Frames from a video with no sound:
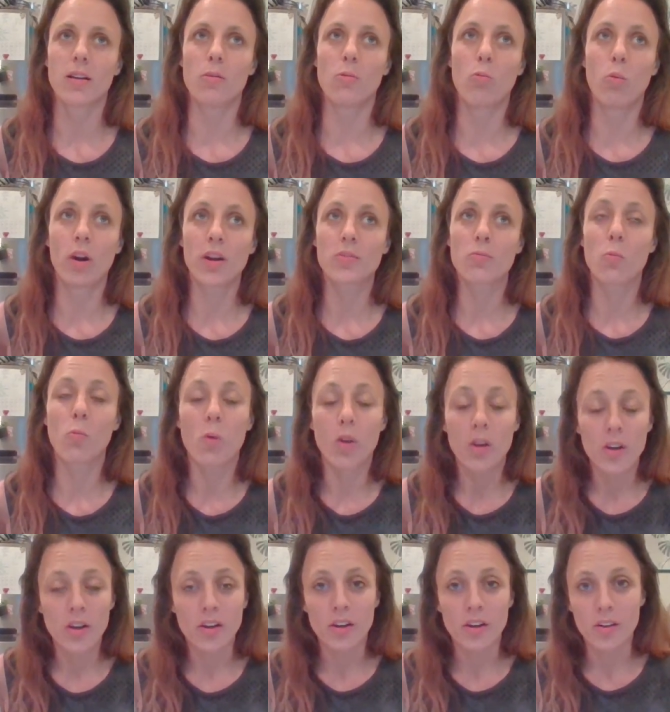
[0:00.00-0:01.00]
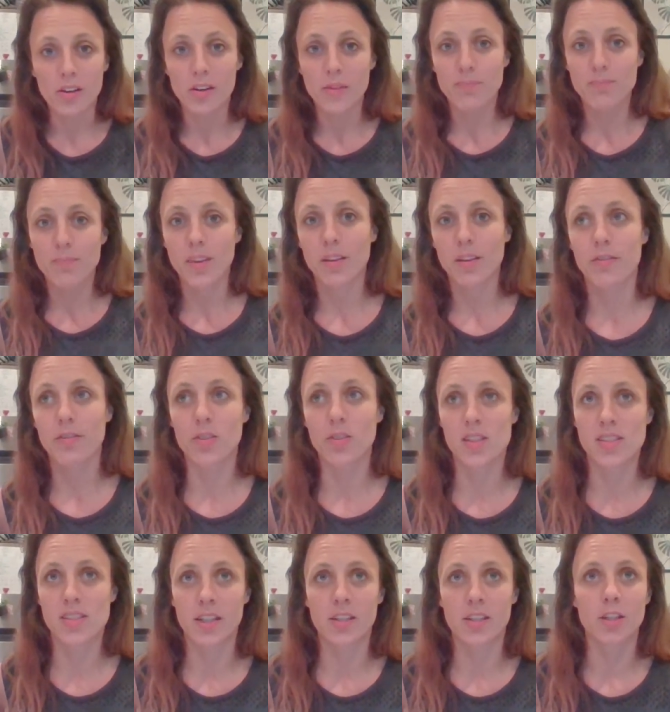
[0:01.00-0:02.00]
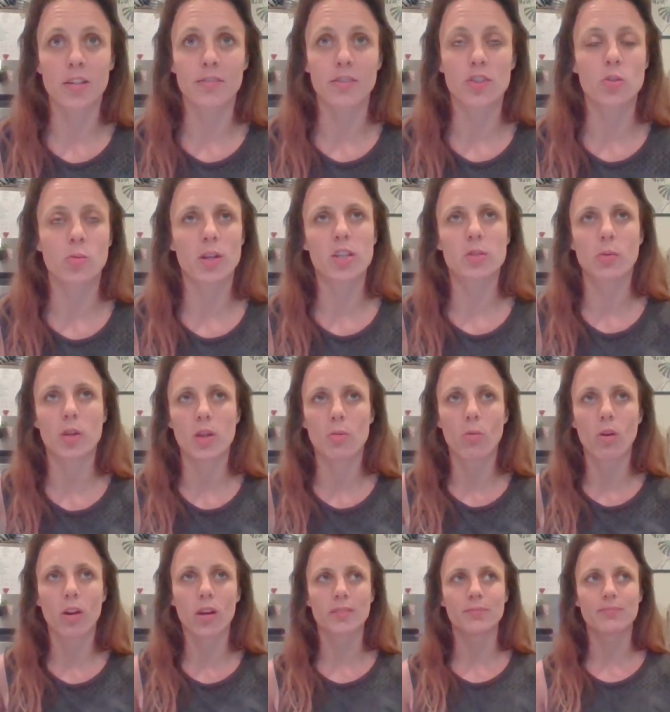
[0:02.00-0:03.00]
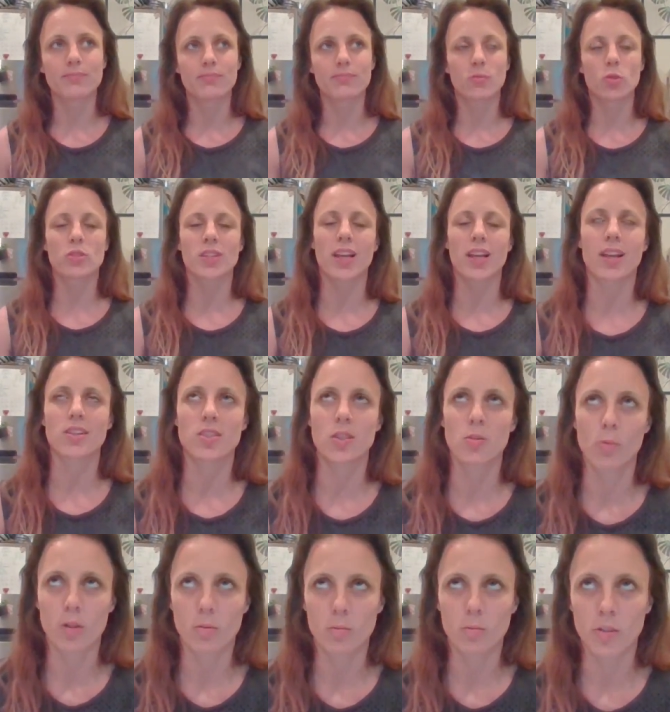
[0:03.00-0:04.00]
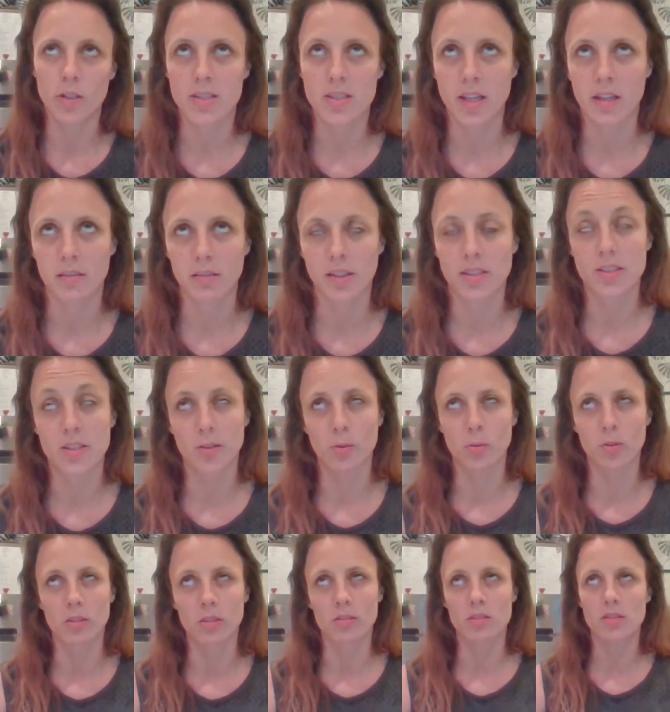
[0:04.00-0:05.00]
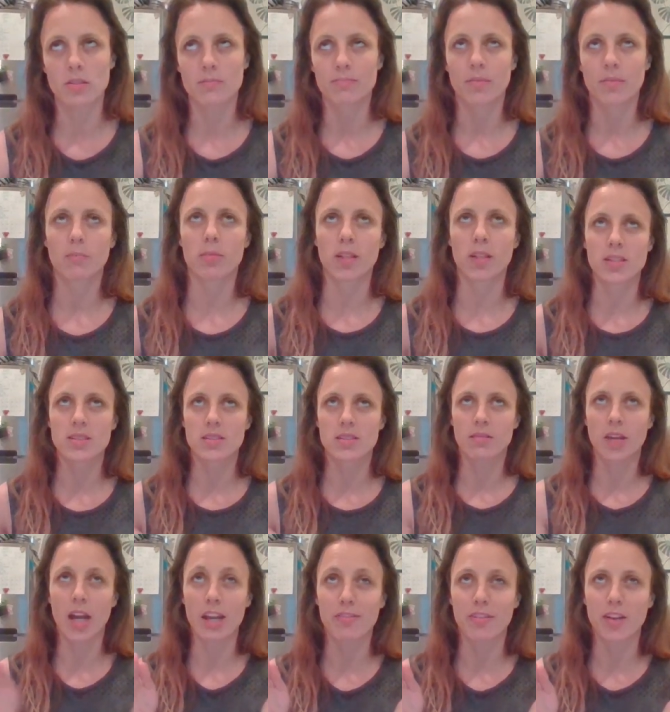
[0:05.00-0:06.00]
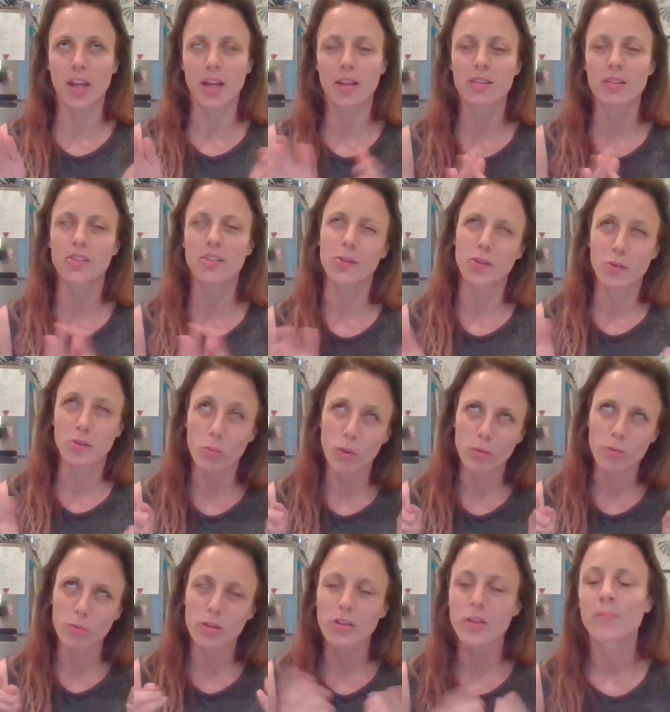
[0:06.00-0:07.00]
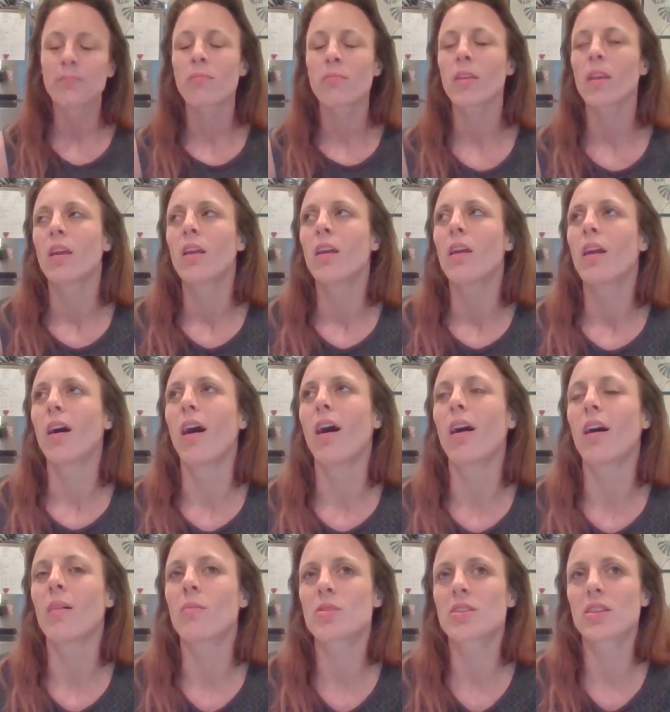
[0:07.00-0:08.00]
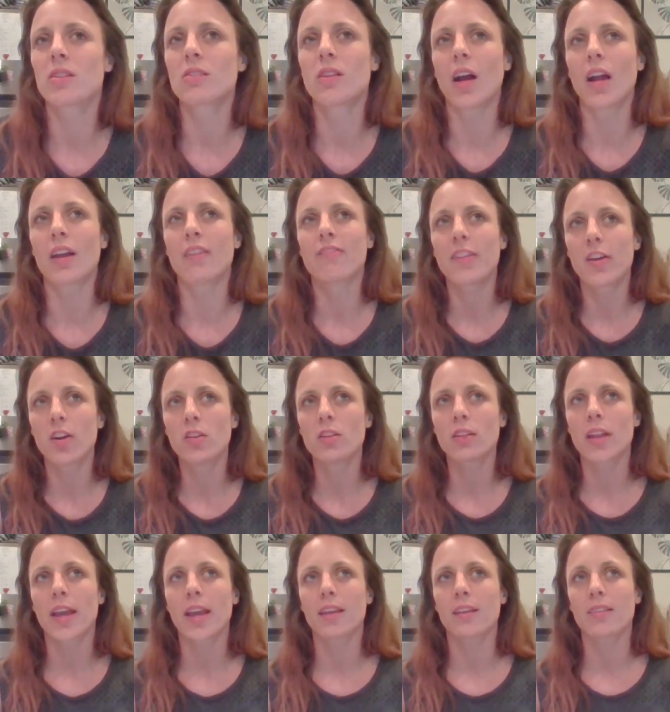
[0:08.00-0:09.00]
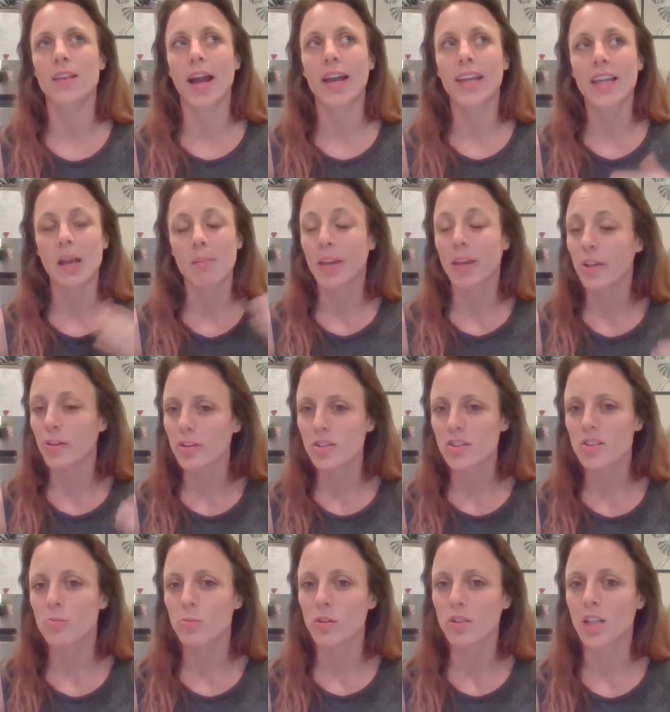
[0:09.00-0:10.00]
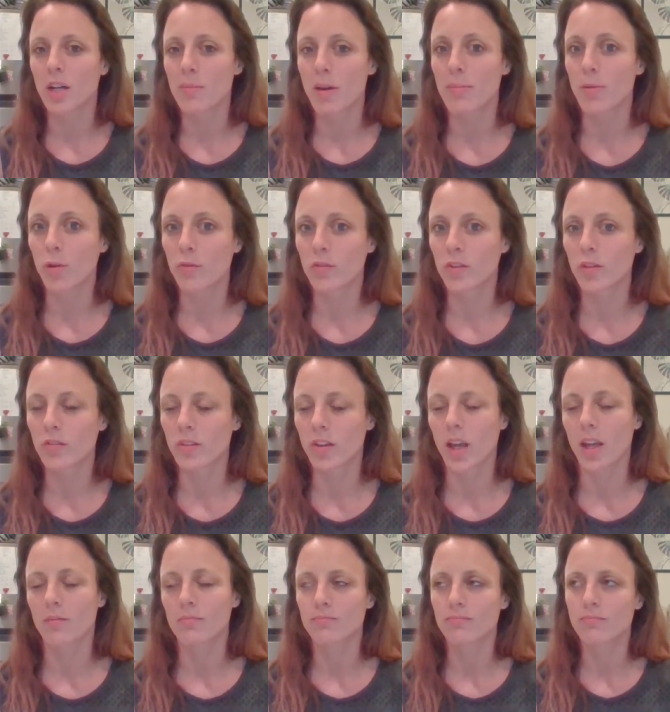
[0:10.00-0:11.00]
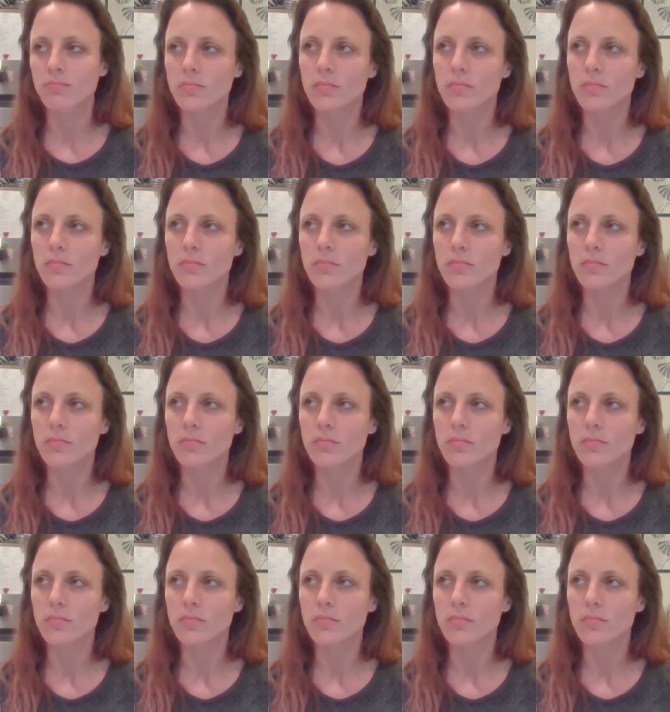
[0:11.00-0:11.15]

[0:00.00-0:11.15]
one word for this year for 2021, well, it's not actually one word; it's technically two words, but it's hyphenated, so it's one word. Um, is the I felt like I kept hearing this word come up over and over again